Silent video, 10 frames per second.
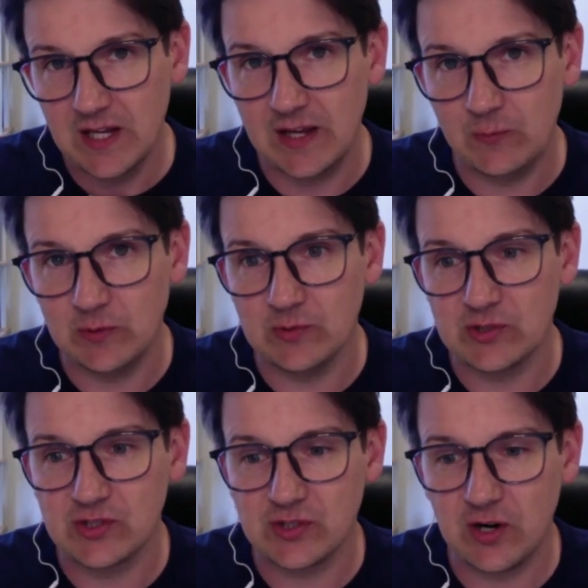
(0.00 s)
And we will
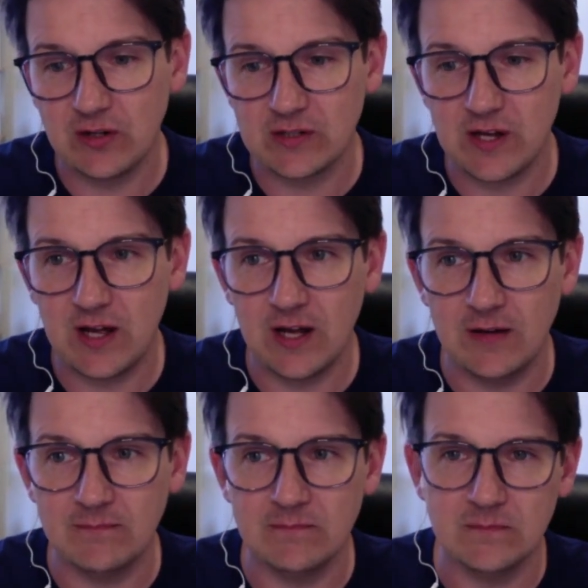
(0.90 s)
start
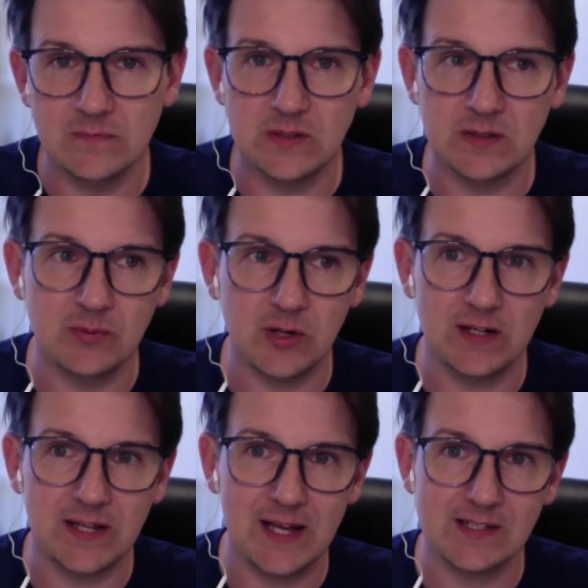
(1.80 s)
the
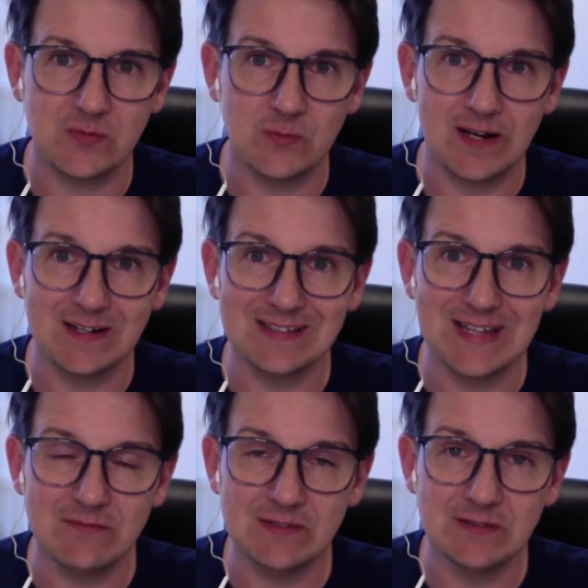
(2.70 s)
broadcast around
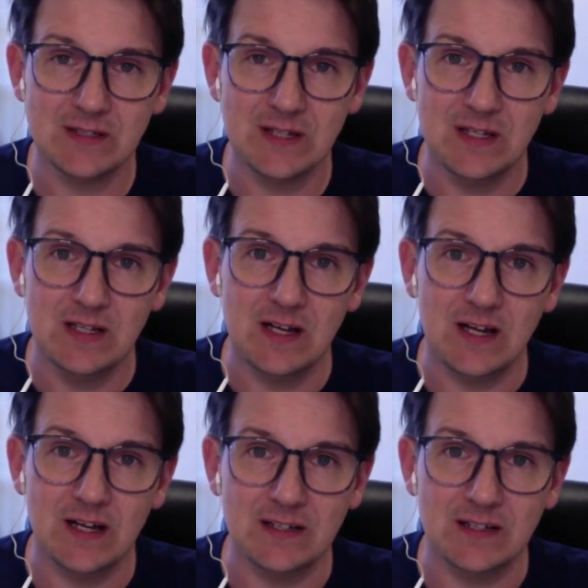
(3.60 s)
11 in